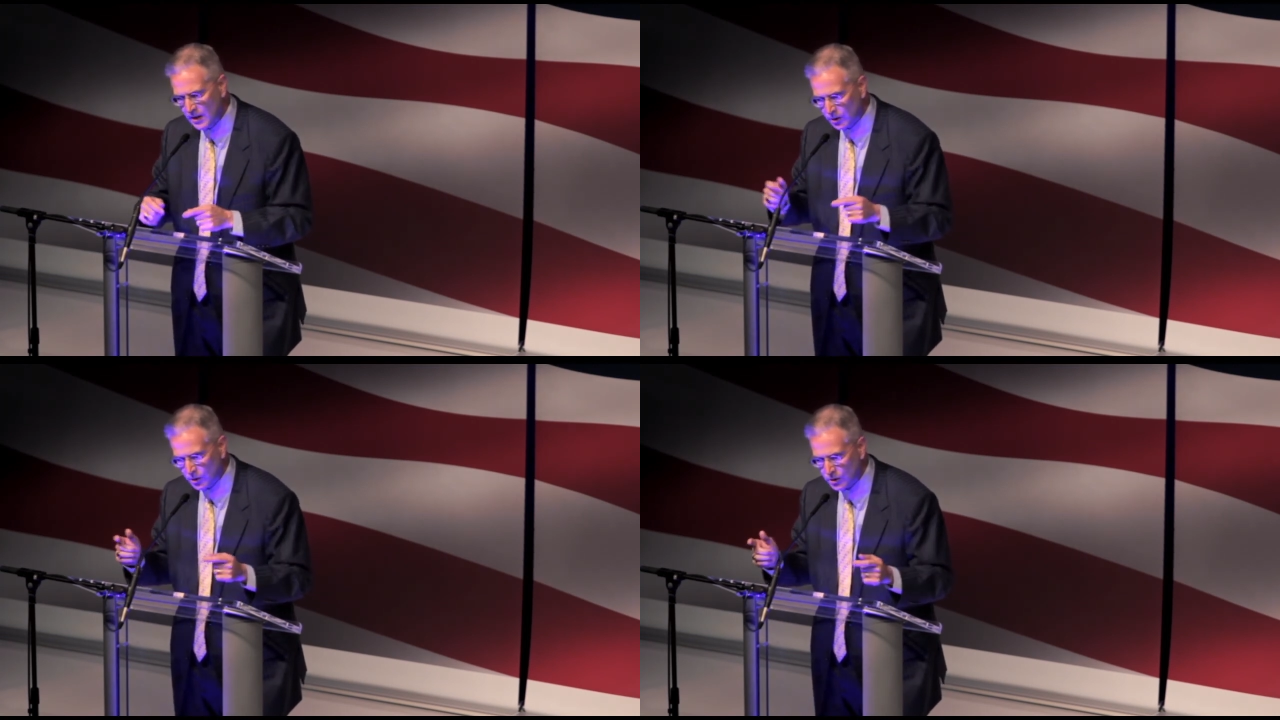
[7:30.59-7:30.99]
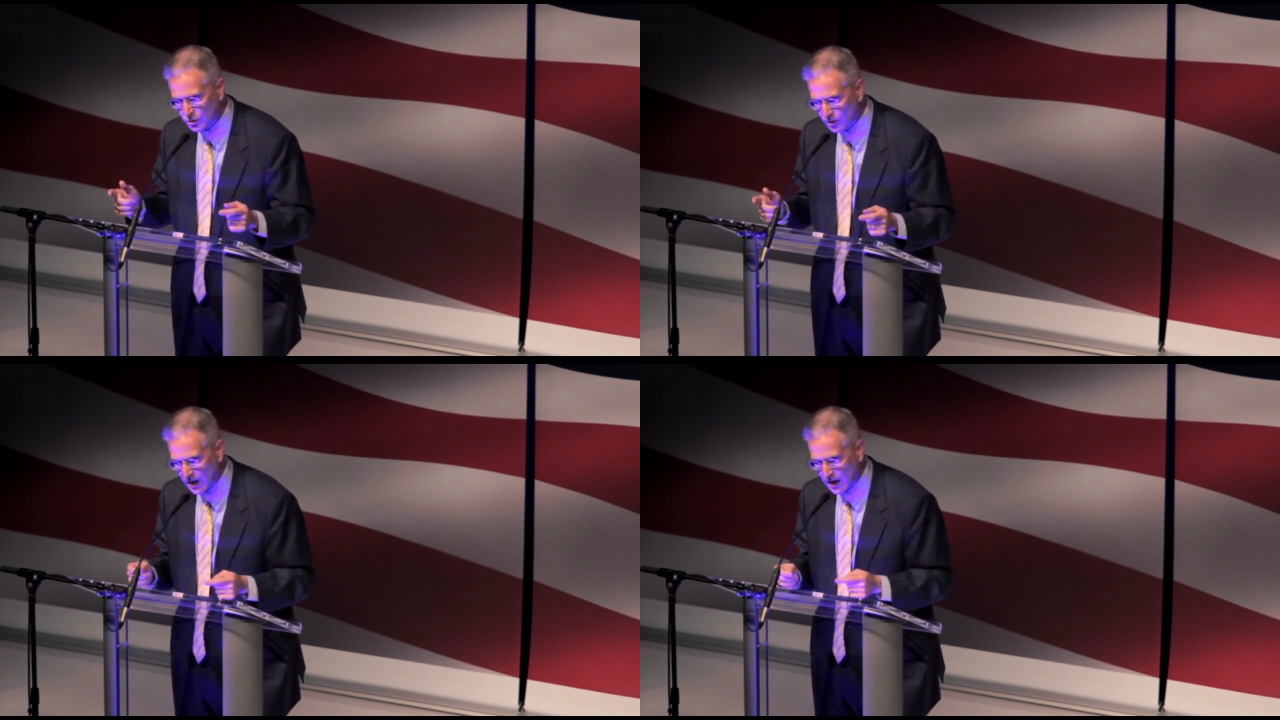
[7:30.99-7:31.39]
look at
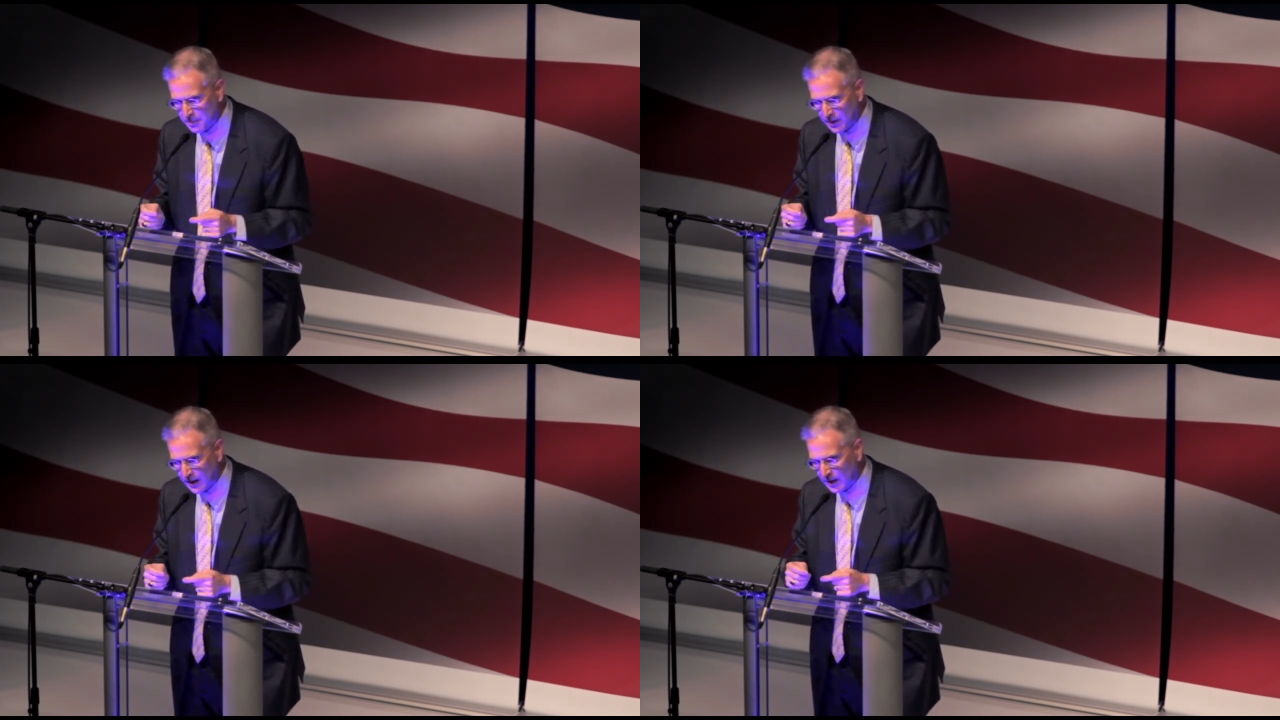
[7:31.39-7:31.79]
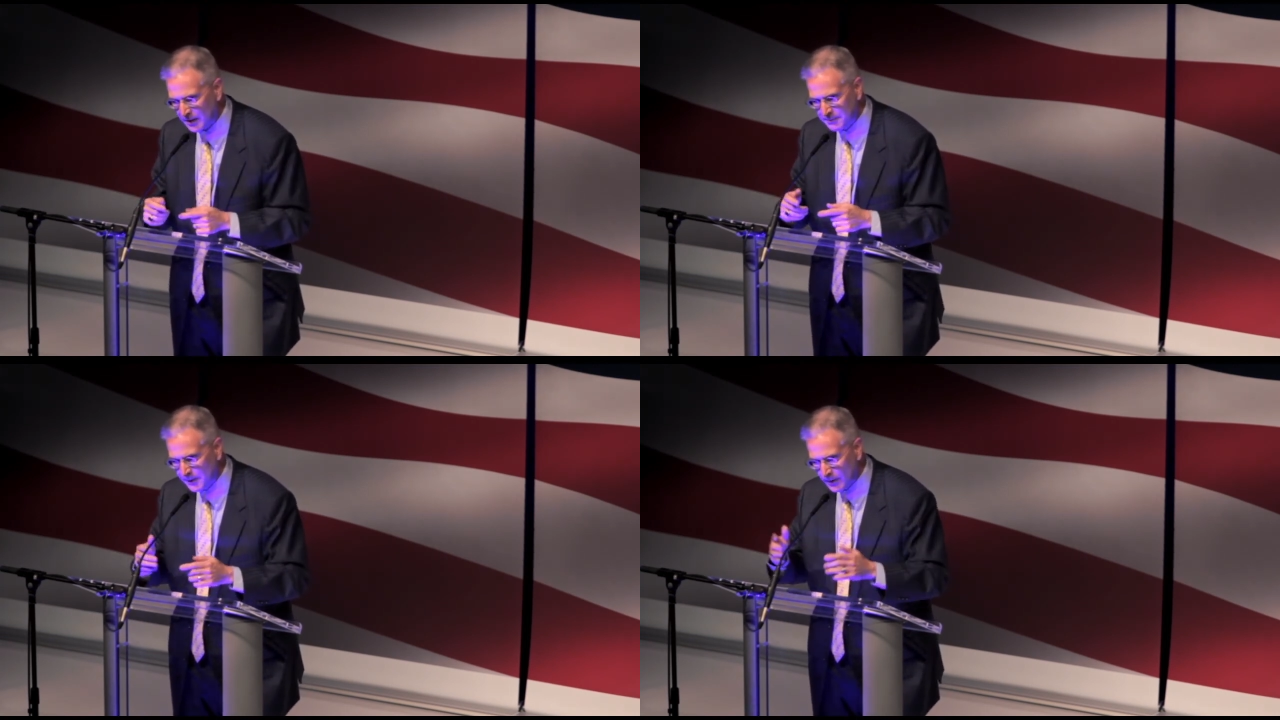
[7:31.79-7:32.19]
your iPad,
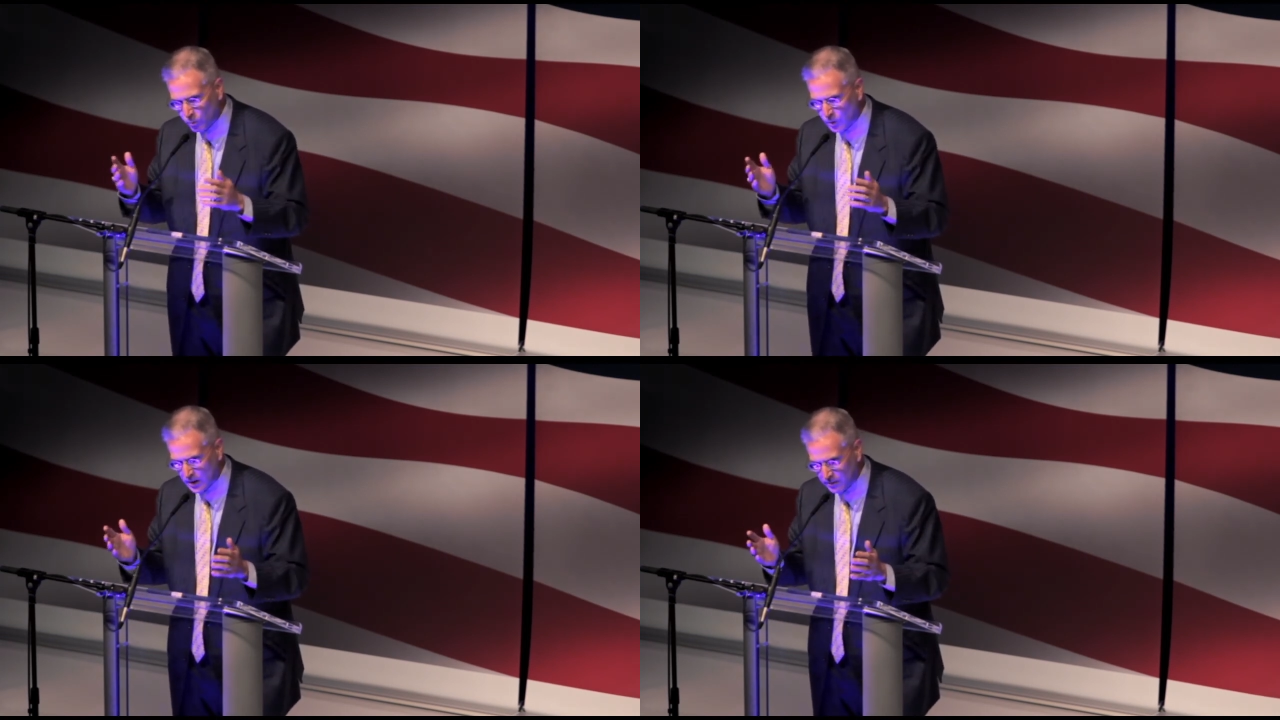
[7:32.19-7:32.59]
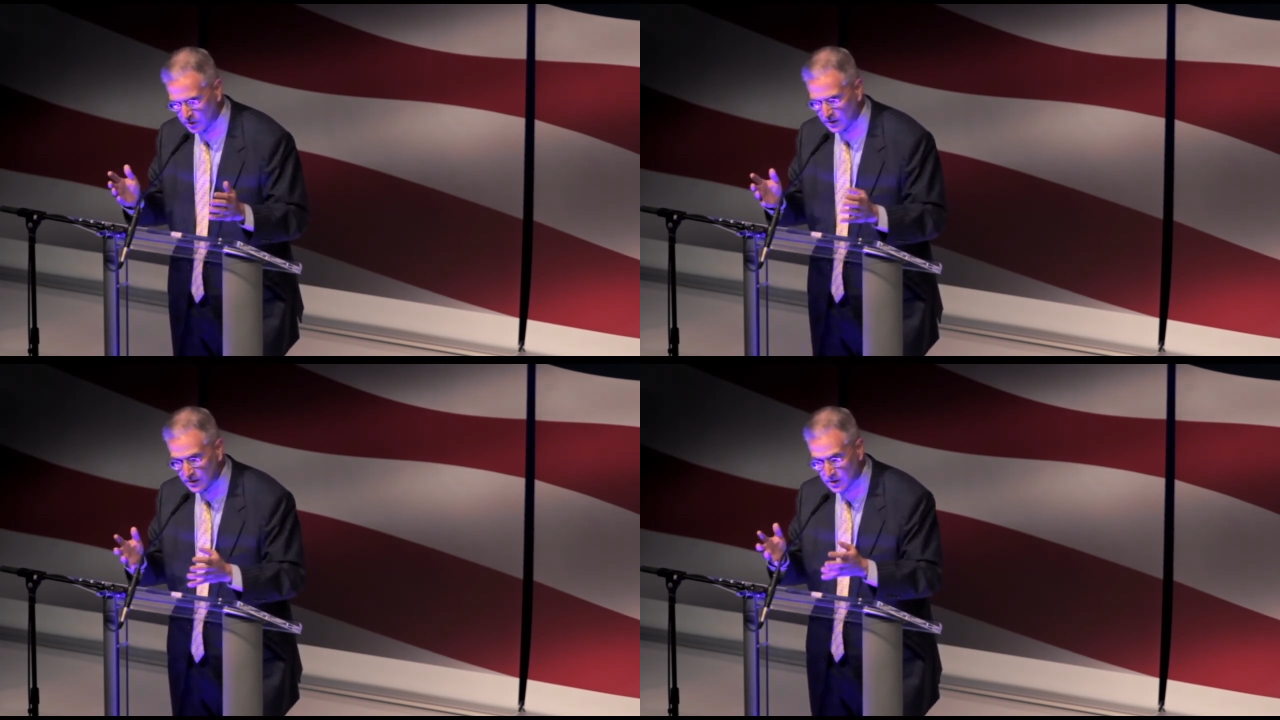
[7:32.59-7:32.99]

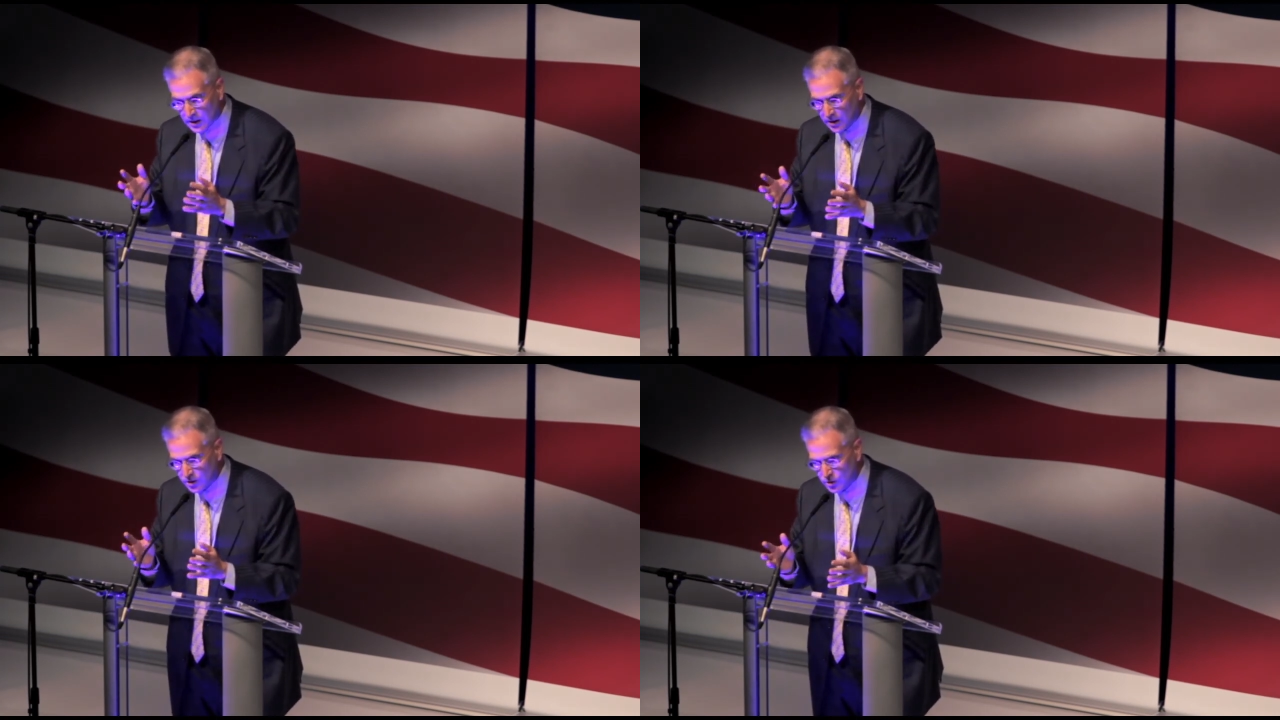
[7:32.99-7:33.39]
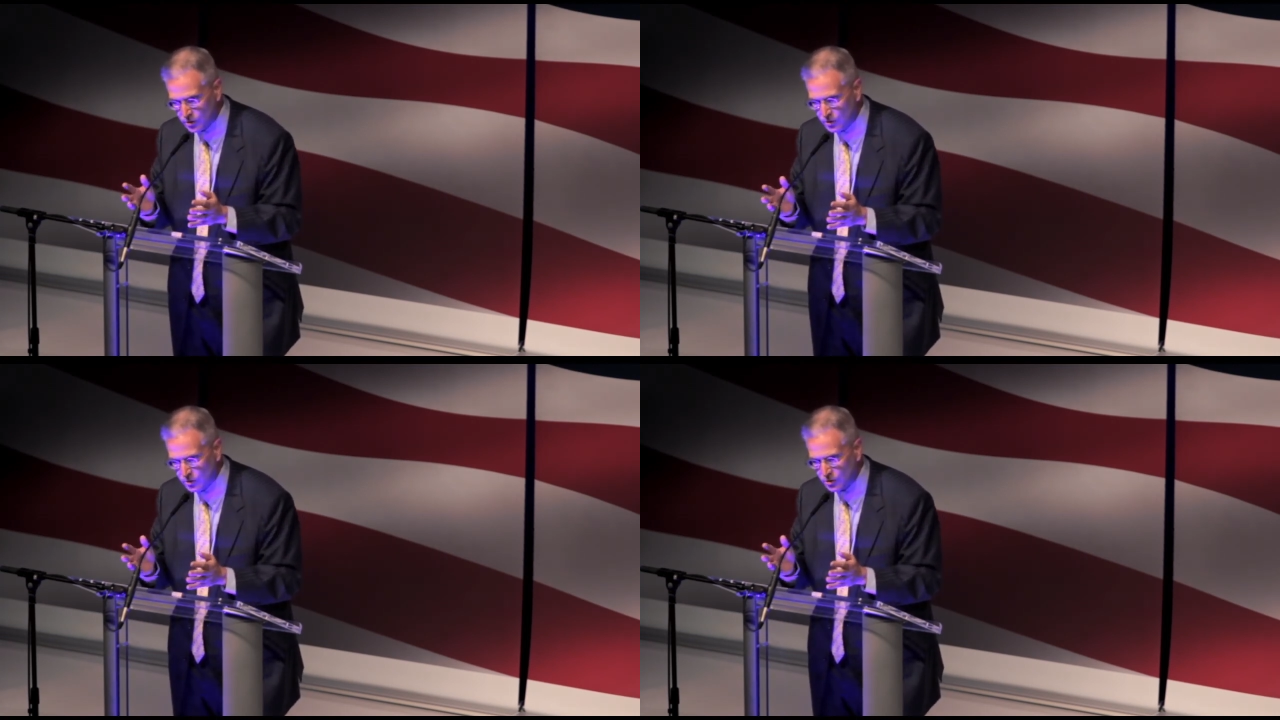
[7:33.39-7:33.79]
whatever, to get
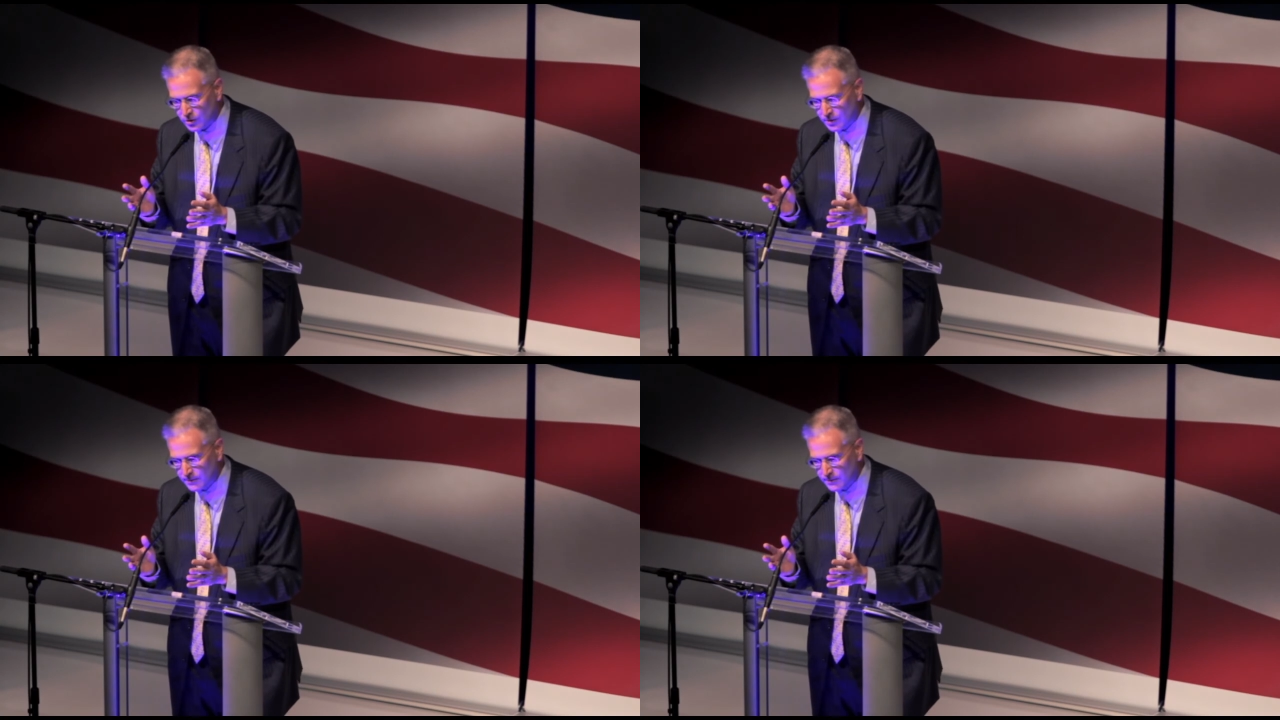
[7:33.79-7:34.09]
news,